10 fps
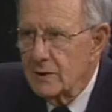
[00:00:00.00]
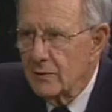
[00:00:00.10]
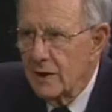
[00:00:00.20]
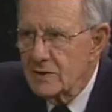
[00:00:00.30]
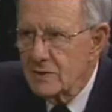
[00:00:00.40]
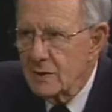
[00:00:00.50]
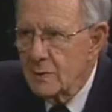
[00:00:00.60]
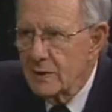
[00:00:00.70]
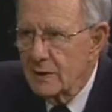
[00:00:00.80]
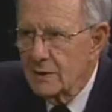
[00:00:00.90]
and the advisory
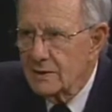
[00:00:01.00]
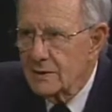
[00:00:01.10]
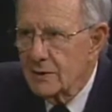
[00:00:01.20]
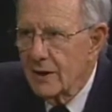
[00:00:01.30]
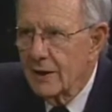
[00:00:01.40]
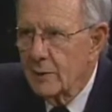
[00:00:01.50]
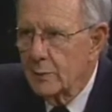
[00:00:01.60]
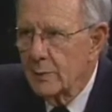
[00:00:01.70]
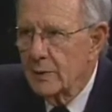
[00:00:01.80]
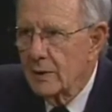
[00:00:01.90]
committee is to
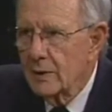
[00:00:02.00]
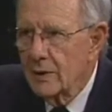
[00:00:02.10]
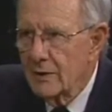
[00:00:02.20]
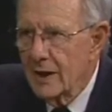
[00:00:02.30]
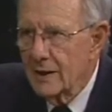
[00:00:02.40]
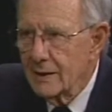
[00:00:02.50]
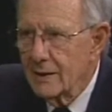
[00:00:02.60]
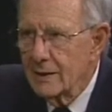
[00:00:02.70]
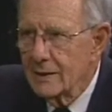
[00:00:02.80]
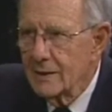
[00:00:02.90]
help that
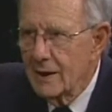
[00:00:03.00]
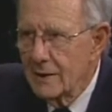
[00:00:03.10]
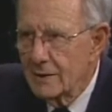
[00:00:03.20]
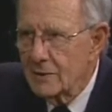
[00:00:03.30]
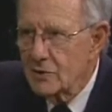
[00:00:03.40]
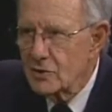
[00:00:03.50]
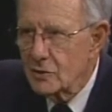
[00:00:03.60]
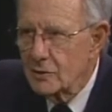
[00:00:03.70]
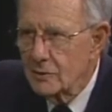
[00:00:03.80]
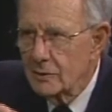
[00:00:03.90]
young
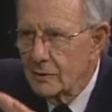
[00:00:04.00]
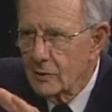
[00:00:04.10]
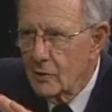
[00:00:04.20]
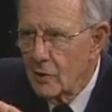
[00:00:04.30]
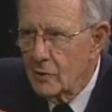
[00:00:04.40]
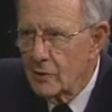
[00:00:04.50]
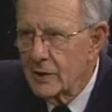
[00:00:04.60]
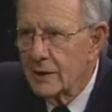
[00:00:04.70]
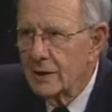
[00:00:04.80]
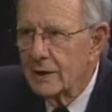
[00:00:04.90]
student grow
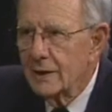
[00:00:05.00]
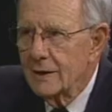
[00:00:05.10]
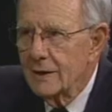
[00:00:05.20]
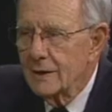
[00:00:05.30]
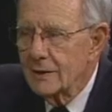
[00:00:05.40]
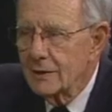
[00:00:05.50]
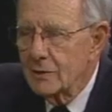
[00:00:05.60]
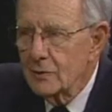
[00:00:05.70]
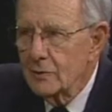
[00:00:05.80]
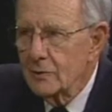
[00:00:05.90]

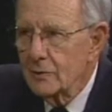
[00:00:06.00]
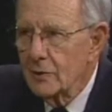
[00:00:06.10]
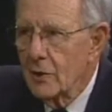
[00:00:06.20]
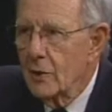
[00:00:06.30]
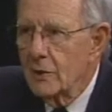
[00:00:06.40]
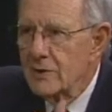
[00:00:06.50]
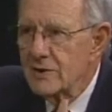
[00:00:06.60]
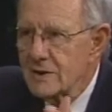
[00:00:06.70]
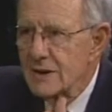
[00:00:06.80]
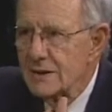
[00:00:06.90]
into all
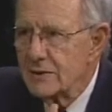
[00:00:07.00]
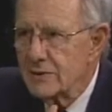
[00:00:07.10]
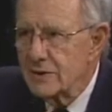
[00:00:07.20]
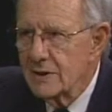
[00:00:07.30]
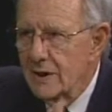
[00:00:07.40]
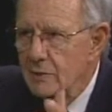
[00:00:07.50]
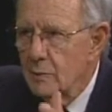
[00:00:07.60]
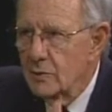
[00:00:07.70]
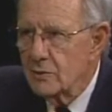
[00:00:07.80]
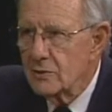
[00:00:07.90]
the skills and
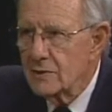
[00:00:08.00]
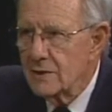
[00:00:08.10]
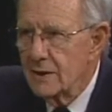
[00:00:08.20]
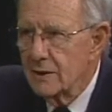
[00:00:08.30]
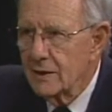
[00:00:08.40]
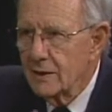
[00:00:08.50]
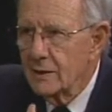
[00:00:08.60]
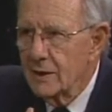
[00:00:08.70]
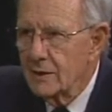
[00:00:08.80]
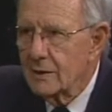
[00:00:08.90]
attributes and
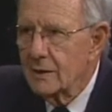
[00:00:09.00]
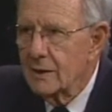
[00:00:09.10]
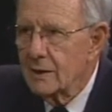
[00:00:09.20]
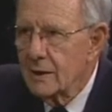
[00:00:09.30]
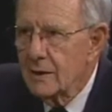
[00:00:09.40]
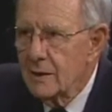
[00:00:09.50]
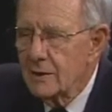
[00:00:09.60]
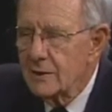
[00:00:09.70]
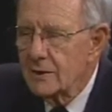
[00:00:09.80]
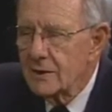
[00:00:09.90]
that they,
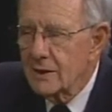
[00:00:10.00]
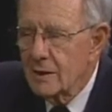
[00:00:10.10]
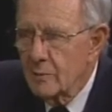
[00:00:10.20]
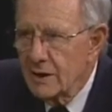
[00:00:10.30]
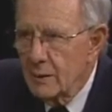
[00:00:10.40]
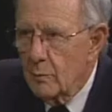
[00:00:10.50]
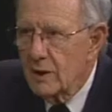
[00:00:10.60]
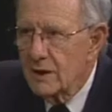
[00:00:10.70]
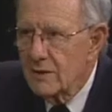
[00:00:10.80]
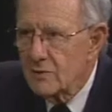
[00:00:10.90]
that the committee
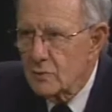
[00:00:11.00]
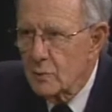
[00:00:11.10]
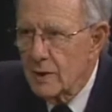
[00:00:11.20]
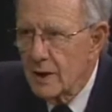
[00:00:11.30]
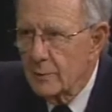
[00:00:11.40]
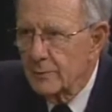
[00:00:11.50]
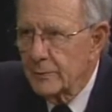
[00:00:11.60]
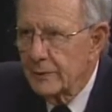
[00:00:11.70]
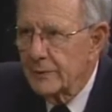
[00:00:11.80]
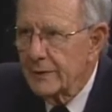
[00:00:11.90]
believes would be
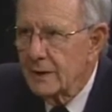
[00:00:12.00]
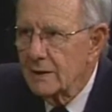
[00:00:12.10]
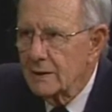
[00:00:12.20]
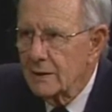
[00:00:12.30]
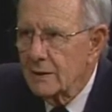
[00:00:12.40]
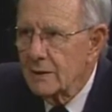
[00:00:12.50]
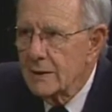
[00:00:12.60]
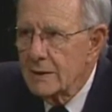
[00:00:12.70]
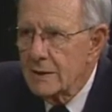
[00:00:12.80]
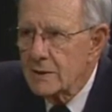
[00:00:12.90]
helpful in the
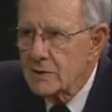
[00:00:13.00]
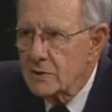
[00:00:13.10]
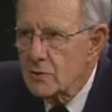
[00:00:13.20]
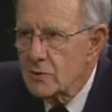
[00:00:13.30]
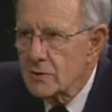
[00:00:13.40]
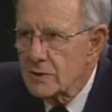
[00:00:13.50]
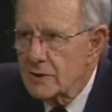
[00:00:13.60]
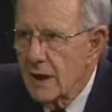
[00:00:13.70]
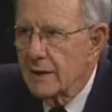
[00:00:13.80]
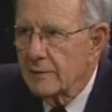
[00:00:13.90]

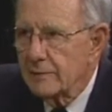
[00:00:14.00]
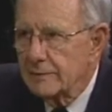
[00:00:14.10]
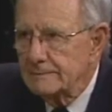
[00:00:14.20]
student's life.